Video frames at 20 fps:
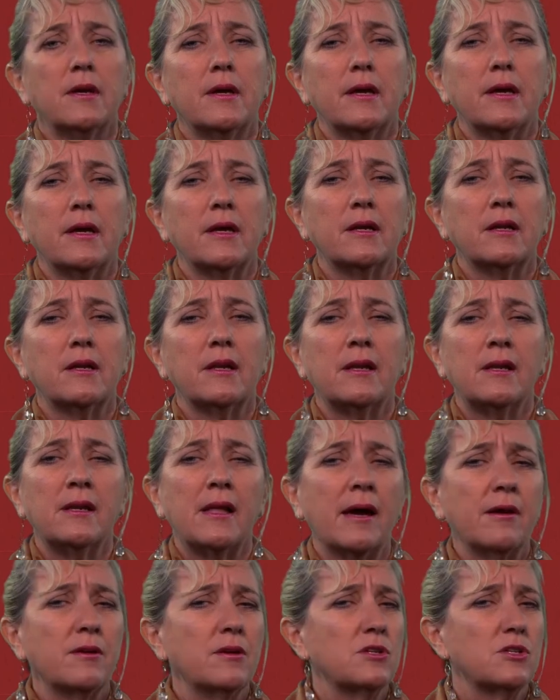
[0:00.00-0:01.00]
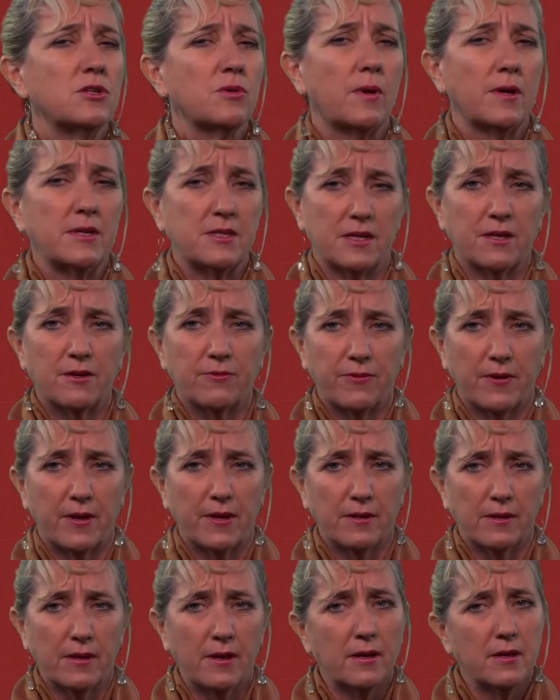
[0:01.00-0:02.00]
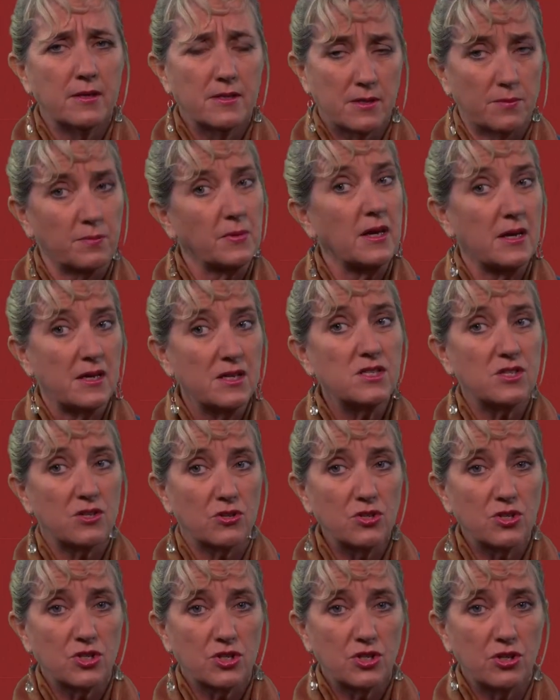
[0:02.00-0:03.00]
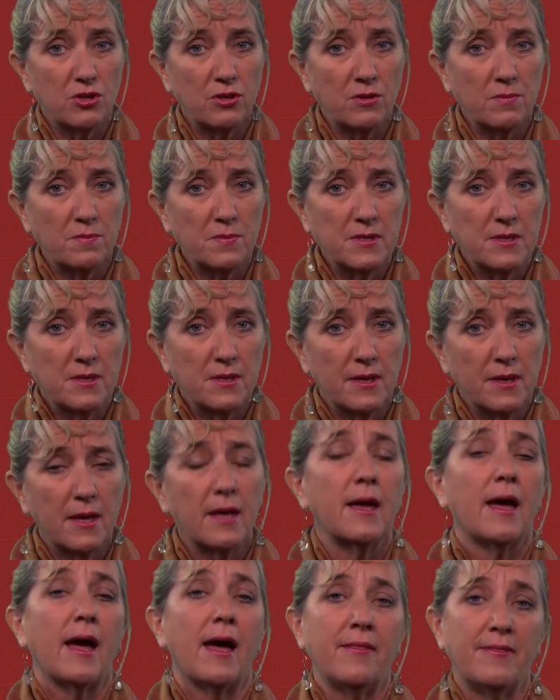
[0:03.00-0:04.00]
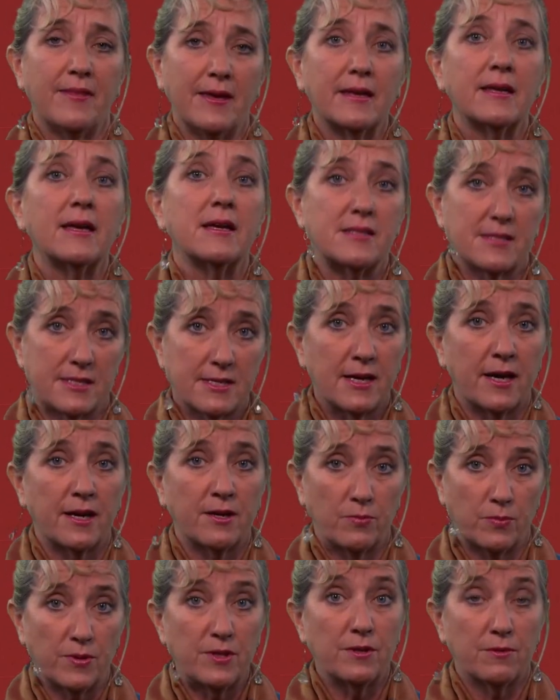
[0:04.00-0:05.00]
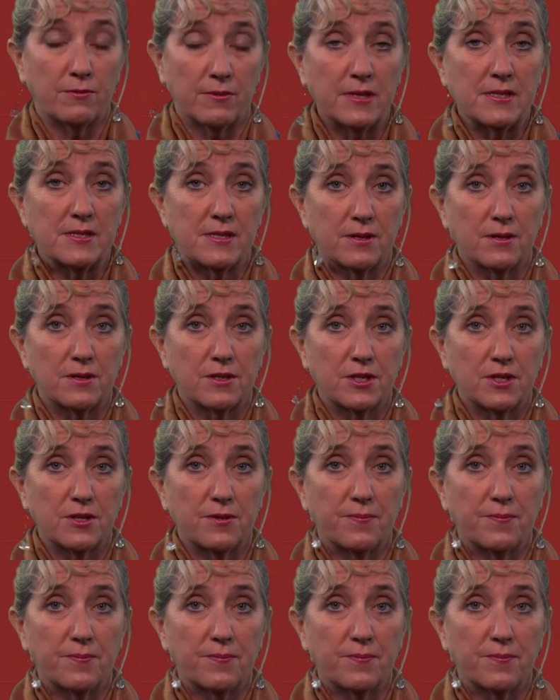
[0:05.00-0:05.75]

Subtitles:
It'll allow you to identify some key search terms and then get started with your research.